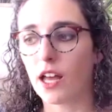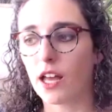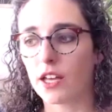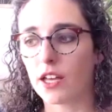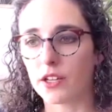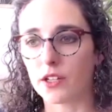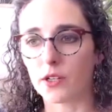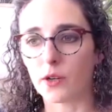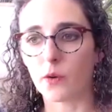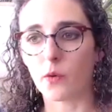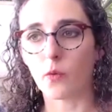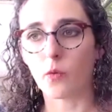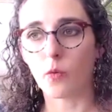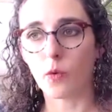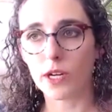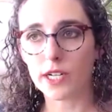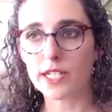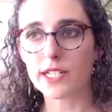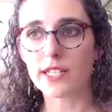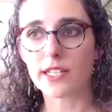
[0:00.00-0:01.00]

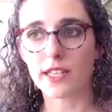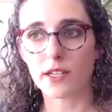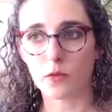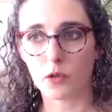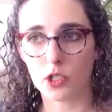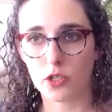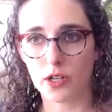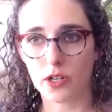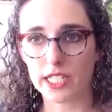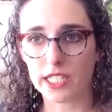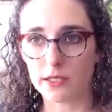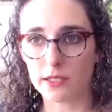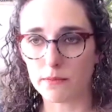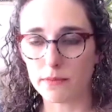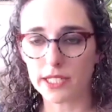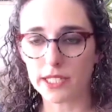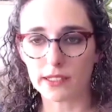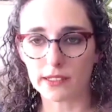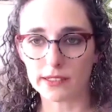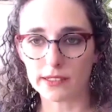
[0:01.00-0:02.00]
what is it that we're trying to
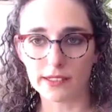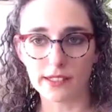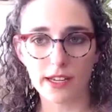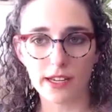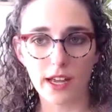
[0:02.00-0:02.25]
build?